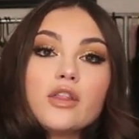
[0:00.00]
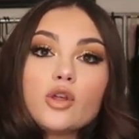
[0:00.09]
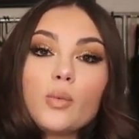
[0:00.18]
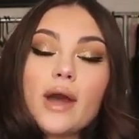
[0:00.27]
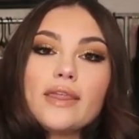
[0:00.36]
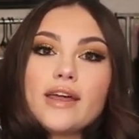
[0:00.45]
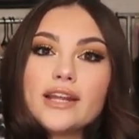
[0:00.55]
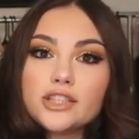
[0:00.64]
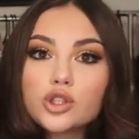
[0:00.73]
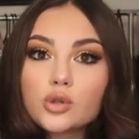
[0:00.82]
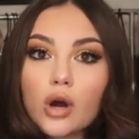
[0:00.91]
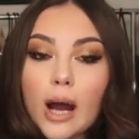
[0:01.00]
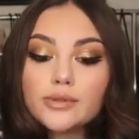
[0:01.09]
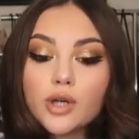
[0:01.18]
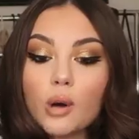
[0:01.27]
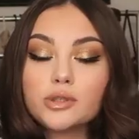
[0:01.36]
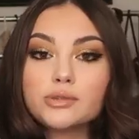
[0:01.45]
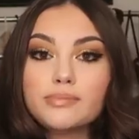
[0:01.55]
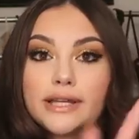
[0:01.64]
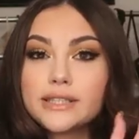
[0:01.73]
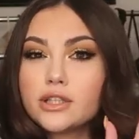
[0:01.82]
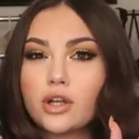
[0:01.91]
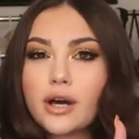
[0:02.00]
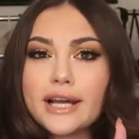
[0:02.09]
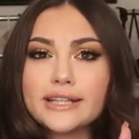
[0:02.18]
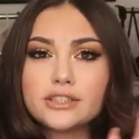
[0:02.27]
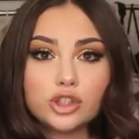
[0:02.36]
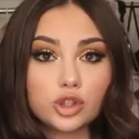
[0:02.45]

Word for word: the way that it's cropped almost makes it look like it's a